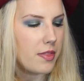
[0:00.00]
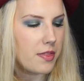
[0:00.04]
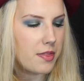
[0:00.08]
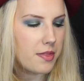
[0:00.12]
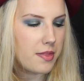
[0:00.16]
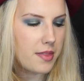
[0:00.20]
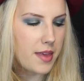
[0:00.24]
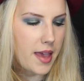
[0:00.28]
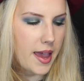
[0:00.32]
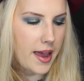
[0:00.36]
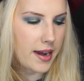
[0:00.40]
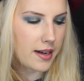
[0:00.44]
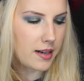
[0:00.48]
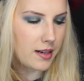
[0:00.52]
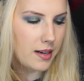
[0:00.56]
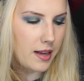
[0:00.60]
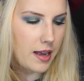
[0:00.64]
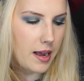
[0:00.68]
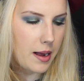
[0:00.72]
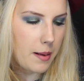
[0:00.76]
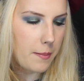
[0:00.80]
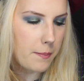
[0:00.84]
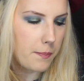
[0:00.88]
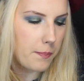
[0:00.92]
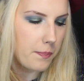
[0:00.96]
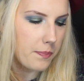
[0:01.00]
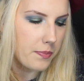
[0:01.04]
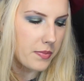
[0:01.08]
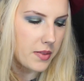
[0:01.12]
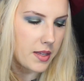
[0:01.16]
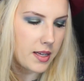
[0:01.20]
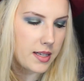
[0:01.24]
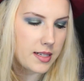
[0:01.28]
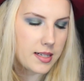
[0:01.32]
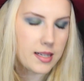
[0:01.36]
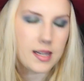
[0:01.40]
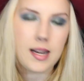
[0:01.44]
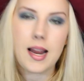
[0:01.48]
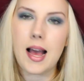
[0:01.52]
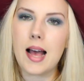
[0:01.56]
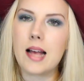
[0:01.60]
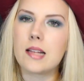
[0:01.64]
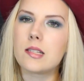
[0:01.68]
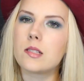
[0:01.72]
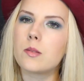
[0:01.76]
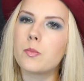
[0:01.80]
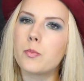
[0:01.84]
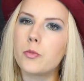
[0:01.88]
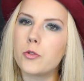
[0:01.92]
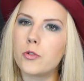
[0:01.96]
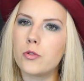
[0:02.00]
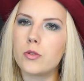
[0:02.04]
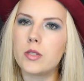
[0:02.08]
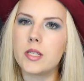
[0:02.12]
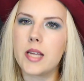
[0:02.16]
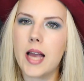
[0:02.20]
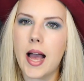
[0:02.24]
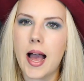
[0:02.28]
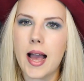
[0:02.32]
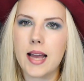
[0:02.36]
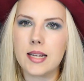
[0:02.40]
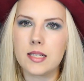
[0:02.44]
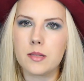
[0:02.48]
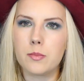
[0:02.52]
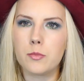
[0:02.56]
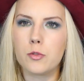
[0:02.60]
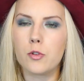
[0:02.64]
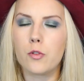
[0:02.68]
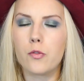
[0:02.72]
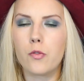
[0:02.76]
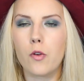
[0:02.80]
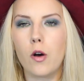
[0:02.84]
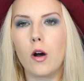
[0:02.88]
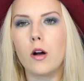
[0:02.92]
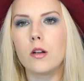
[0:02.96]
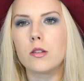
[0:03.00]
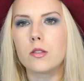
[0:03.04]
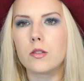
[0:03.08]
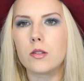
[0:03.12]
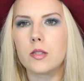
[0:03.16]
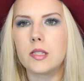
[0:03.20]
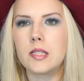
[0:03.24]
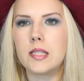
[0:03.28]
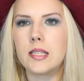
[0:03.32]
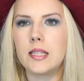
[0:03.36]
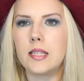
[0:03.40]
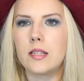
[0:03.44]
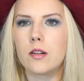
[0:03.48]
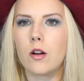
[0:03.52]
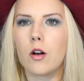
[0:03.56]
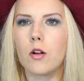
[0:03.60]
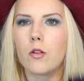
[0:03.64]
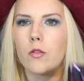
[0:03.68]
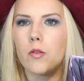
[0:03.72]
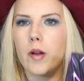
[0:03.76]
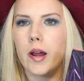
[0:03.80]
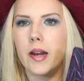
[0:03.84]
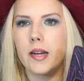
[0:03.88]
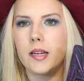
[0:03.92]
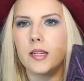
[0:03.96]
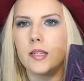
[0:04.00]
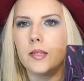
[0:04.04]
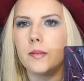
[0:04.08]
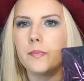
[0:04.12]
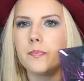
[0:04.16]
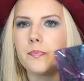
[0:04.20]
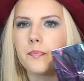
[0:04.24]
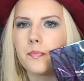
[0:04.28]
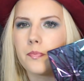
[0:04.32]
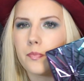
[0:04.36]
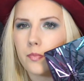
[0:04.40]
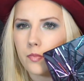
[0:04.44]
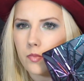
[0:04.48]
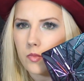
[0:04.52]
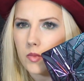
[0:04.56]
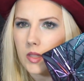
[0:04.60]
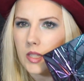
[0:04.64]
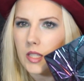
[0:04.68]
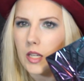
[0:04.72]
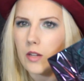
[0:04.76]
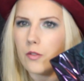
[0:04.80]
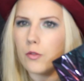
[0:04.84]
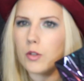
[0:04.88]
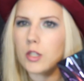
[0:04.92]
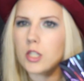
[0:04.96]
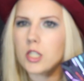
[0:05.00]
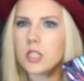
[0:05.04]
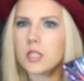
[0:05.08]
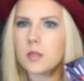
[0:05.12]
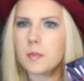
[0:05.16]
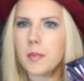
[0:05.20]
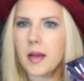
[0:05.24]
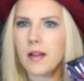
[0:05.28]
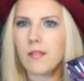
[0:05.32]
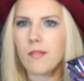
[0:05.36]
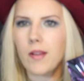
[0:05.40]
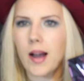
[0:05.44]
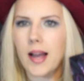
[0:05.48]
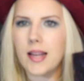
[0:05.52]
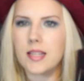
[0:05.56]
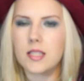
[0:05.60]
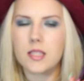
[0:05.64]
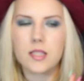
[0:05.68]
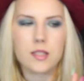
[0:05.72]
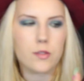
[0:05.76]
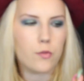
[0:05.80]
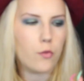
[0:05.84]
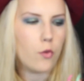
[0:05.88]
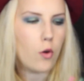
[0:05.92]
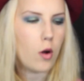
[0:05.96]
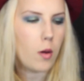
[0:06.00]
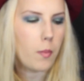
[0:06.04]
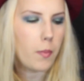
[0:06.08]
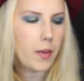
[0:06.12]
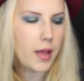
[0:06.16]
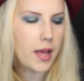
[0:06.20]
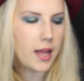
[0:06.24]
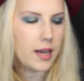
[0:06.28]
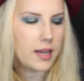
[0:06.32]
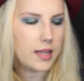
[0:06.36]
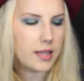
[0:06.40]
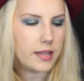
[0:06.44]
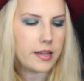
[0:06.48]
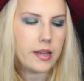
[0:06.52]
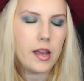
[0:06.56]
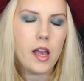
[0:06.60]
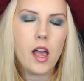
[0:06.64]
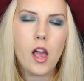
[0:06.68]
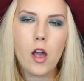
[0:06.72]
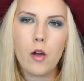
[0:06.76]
Then the last beauty item you've also seen already, which is my Wise 4 palette,